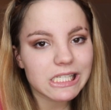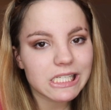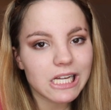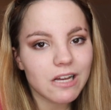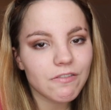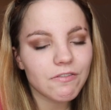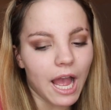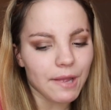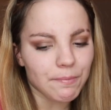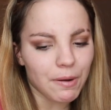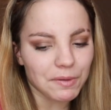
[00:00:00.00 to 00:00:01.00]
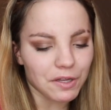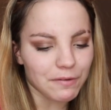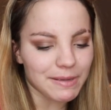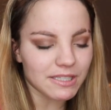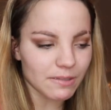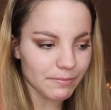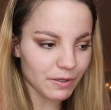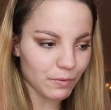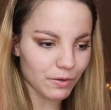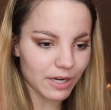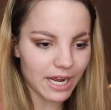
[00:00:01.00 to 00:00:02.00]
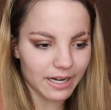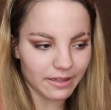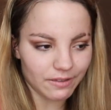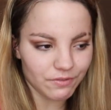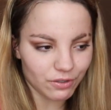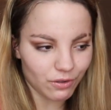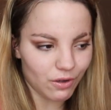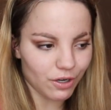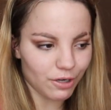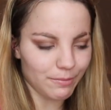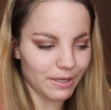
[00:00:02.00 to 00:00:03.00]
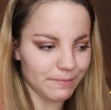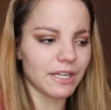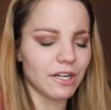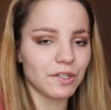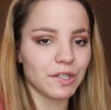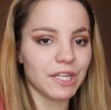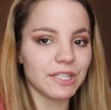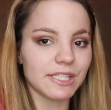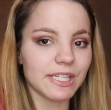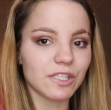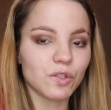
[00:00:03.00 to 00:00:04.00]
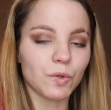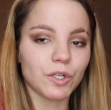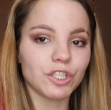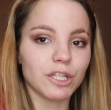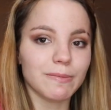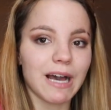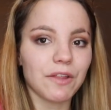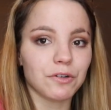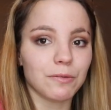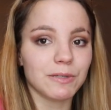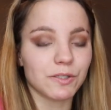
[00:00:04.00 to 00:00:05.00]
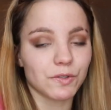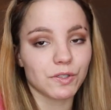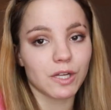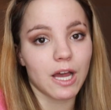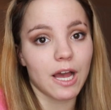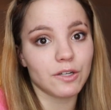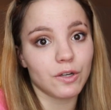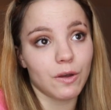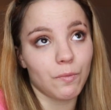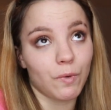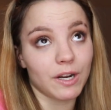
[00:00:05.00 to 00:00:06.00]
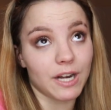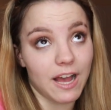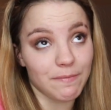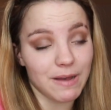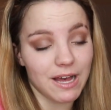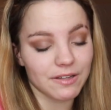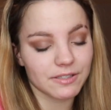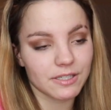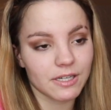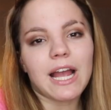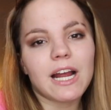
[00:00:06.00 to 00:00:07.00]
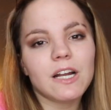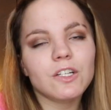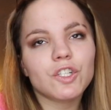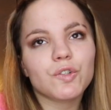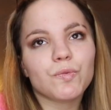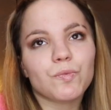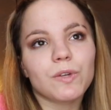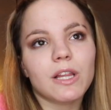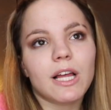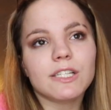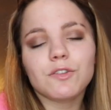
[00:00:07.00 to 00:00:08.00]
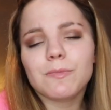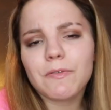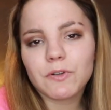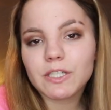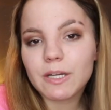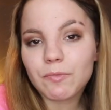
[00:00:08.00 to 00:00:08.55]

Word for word: stuff. I probably could have made something work had I lived there longer, but underneath the sink storage in the bathroom, because there's 1.5 baths. I kind of just realized it was my first